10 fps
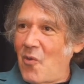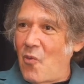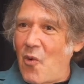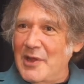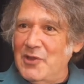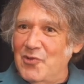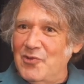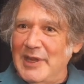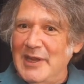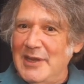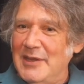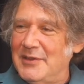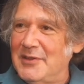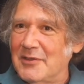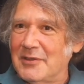what you need
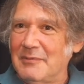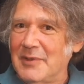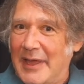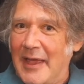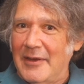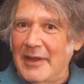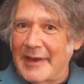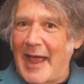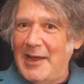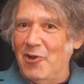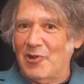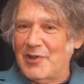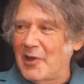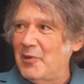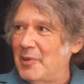to get an accurate
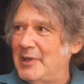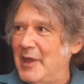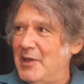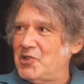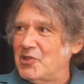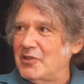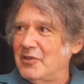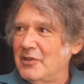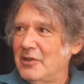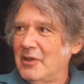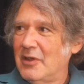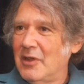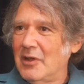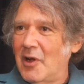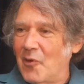documentation
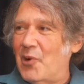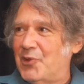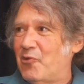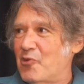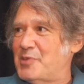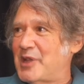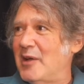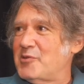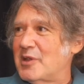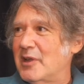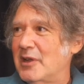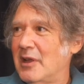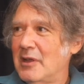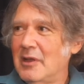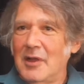of what the group sounds like.
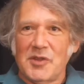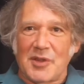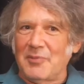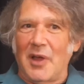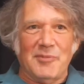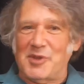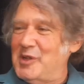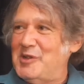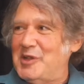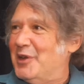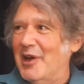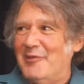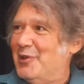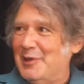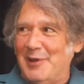Sometimes it's easy
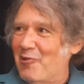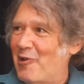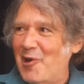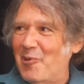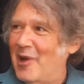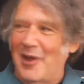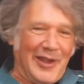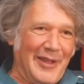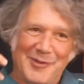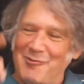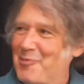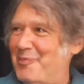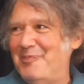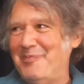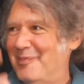enough; you can tell right away. Okay, this group
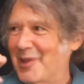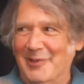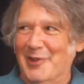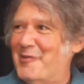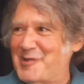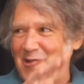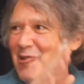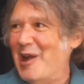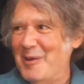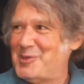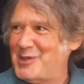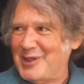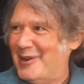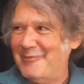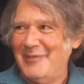loves the cramps,
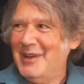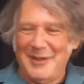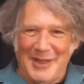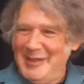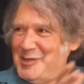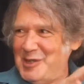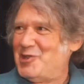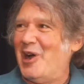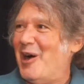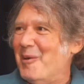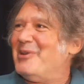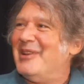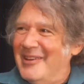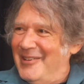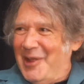you know. Easy job,
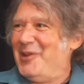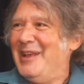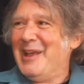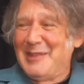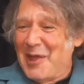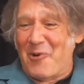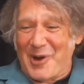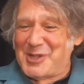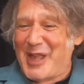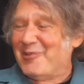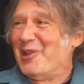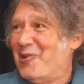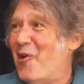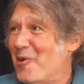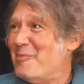you know. They, they want to sound
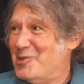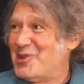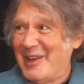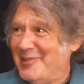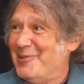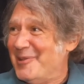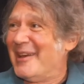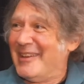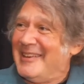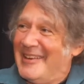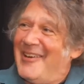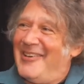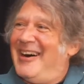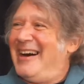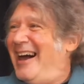like garbage. I can do that, you
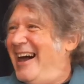know.